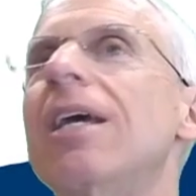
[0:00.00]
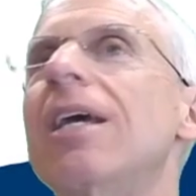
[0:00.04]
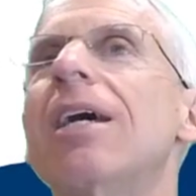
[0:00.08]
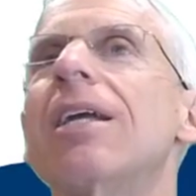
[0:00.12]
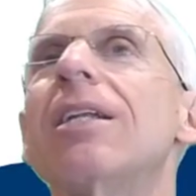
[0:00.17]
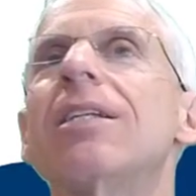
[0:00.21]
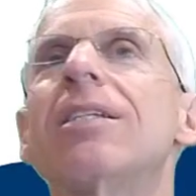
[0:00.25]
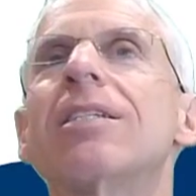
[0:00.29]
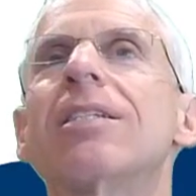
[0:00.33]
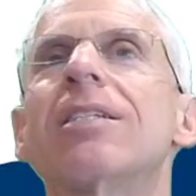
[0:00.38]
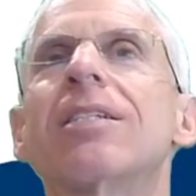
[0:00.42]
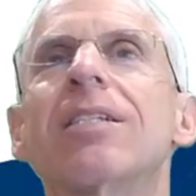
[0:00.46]

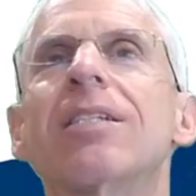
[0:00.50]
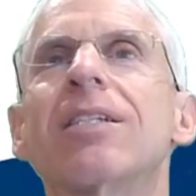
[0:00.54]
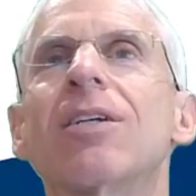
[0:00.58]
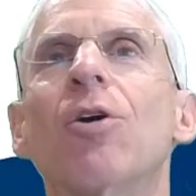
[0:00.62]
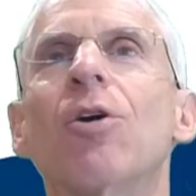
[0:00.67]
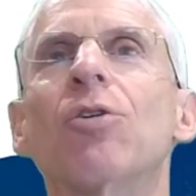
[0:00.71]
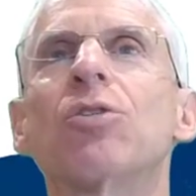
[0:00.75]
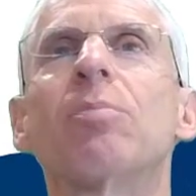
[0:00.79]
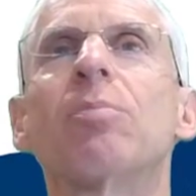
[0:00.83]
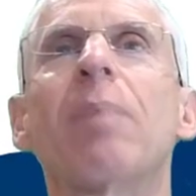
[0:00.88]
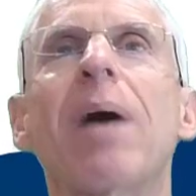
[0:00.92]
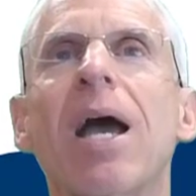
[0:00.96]

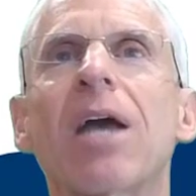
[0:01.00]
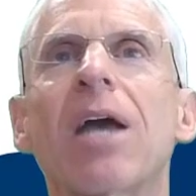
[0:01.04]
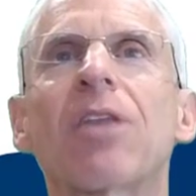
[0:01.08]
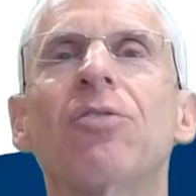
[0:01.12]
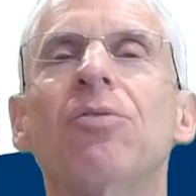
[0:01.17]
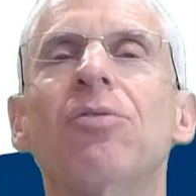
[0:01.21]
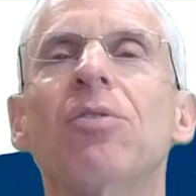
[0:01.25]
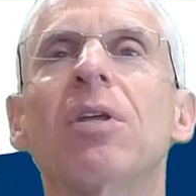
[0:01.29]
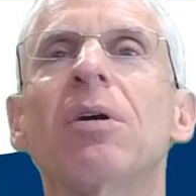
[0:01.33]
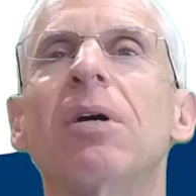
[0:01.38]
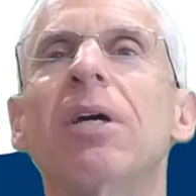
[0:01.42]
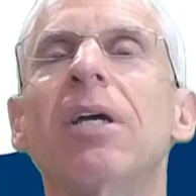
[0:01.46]
it goes
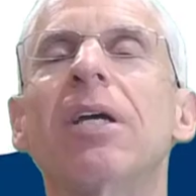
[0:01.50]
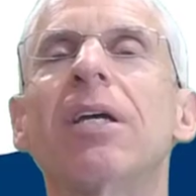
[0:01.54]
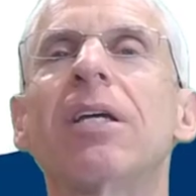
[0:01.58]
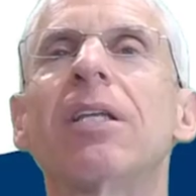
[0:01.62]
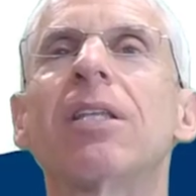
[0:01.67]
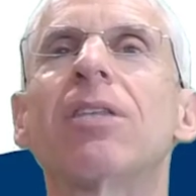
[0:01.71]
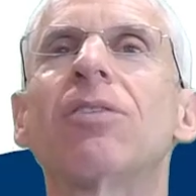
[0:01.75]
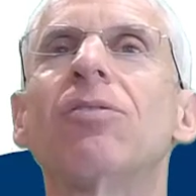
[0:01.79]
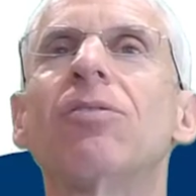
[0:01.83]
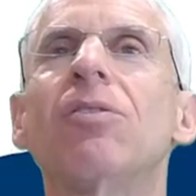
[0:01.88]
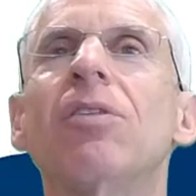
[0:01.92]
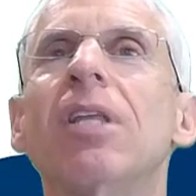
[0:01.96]
back through
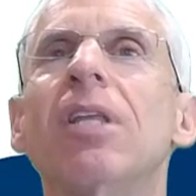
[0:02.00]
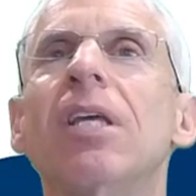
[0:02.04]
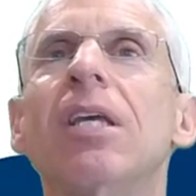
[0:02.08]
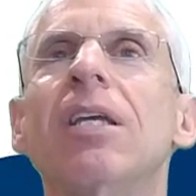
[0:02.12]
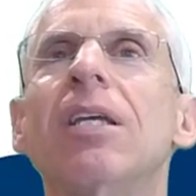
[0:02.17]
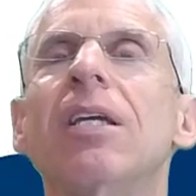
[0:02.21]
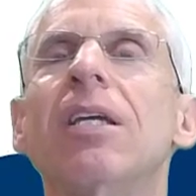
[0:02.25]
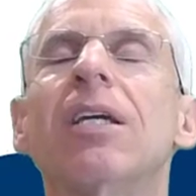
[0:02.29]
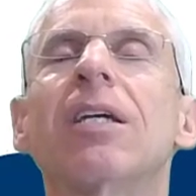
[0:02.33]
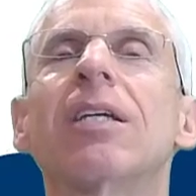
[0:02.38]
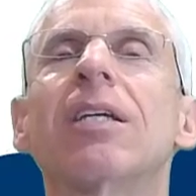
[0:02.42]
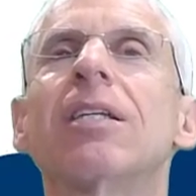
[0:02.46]

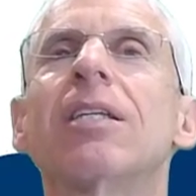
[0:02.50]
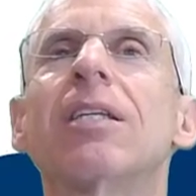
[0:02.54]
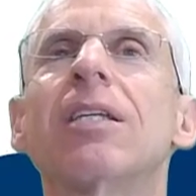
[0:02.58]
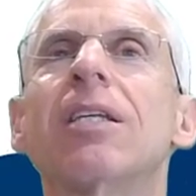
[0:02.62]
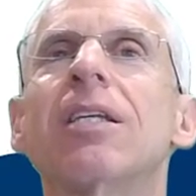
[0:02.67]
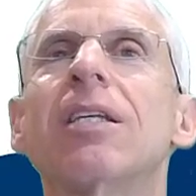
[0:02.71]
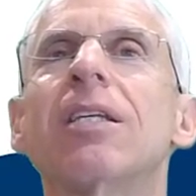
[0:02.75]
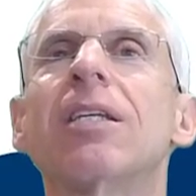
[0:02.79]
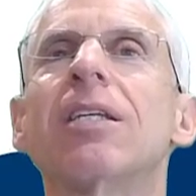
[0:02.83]
the